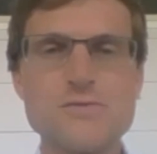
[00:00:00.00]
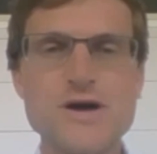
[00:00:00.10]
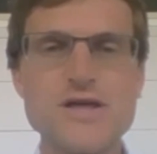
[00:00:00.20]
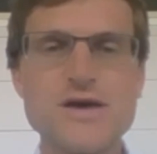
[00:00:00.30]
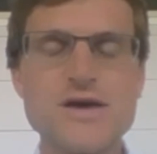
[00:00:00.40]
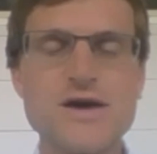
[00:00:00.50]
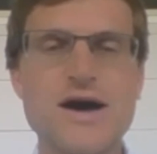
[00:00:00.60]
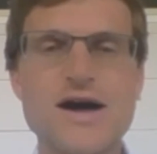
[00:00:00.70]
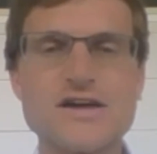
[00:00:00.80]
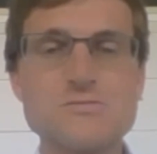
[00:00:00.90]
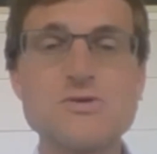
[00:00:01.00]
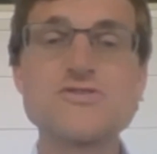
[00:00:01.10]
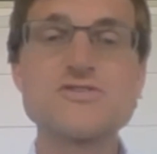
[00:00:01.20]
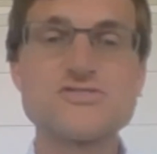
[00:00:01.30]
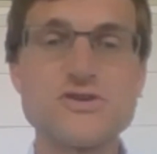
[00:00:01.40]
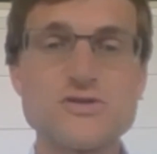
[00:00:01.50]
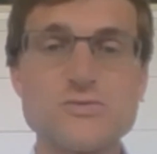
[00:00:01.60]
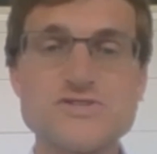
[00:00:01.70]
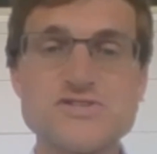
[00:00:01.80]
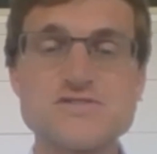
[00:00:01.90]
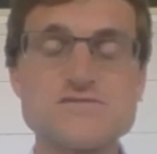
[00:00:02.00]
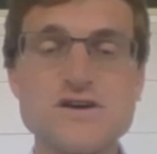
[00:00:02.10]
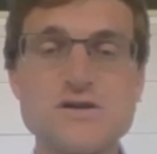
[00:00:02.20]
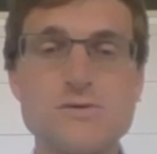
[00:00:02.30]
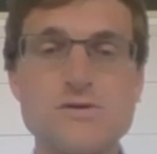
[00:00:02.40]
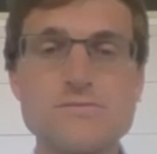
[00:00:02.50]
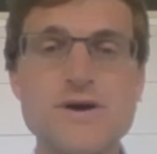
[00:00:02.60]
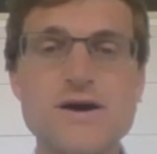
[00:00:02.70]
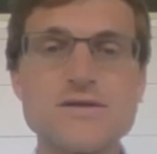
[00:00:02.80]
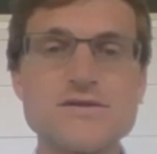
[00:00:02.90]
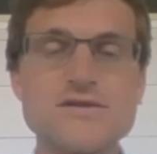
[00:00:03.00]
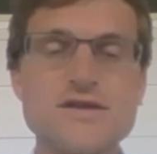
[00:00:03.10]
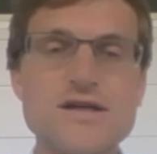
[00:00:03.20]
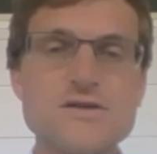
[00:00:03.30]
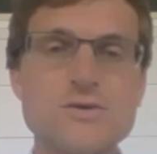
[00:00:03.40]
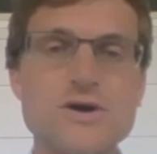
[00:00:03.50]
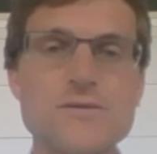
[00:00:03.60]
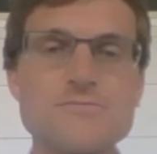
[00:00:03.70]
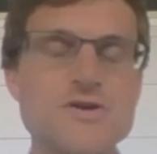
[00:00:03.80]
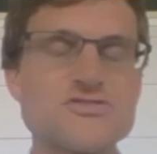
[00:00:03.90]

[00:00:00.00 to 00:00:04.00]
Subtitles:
But community solar, which is available in Maryland and Delaware,